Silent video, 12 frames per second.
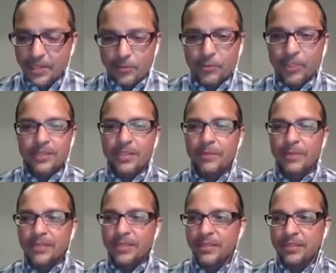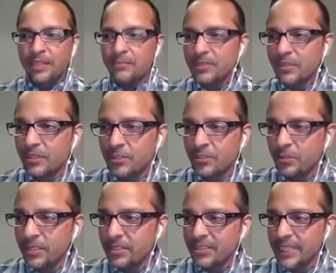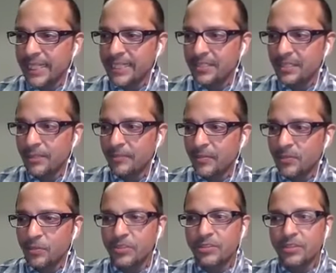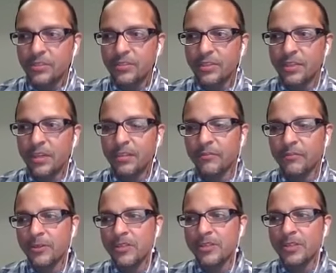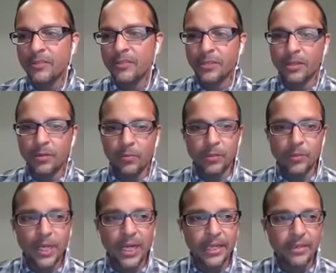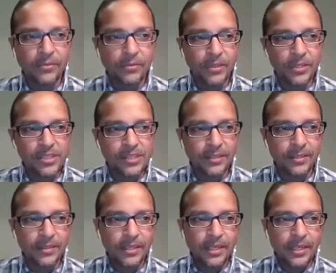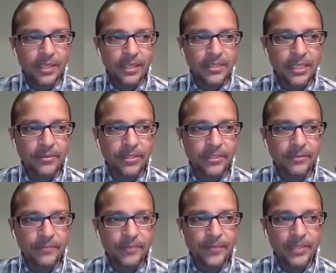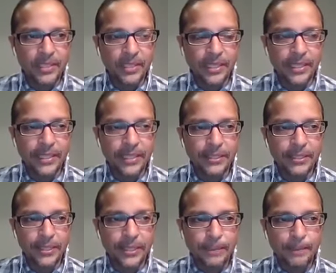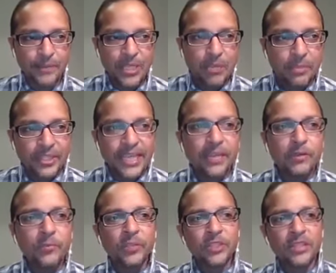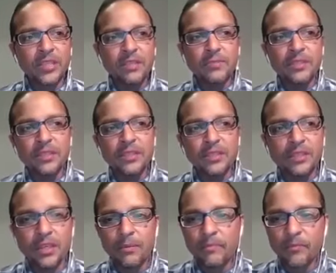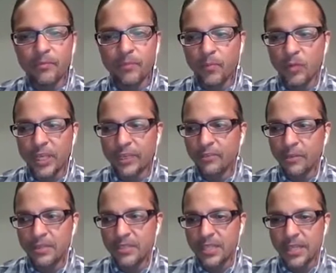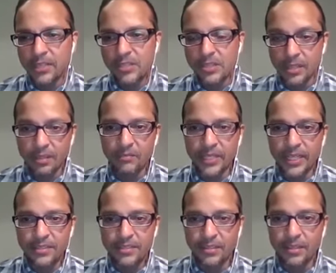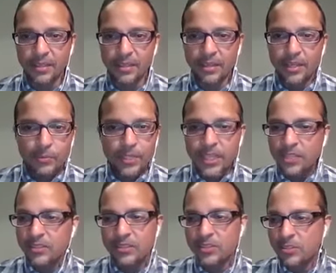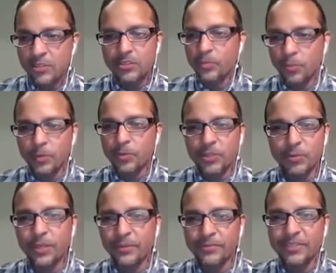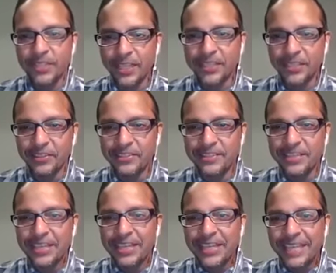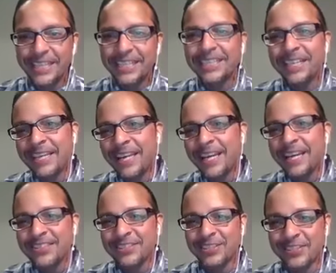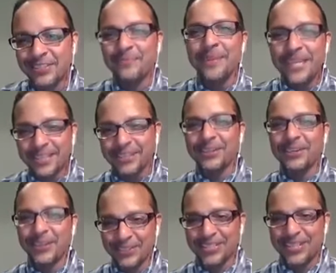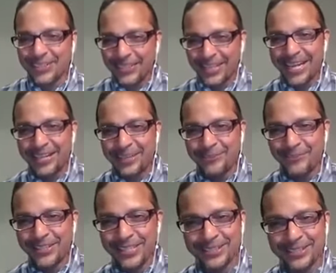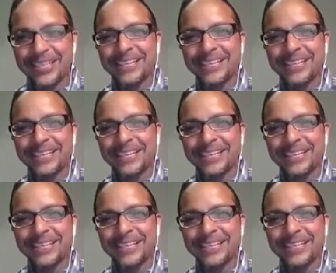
Funny thing about that theme song too is that so there's a longer version of it called Rewind, which is out there, and but the theme didn't come like from a section of that song. We actually just wrote 12 seconds, and then they asked us to make a longer song out of it. So like